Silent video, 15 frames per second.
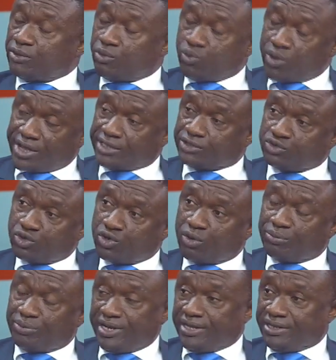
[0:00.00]
workers do
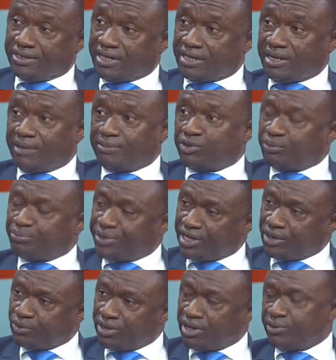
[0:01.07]
complain that I'm not
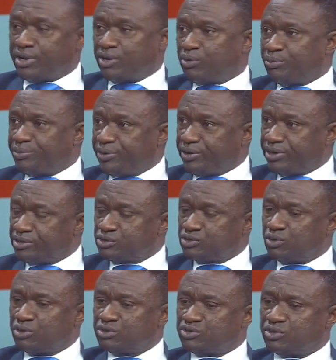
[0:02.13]
paid well, we are not paid, and so on.